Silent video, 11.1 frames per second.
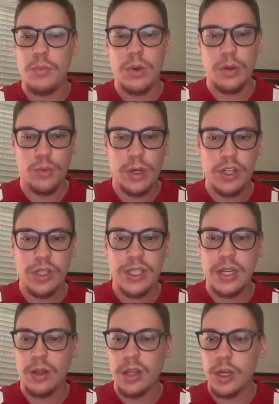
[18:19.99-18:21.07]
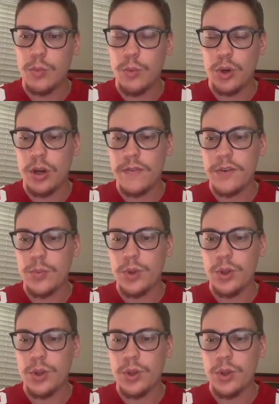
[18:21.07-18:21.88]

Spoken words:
Richardson a little more comfortable.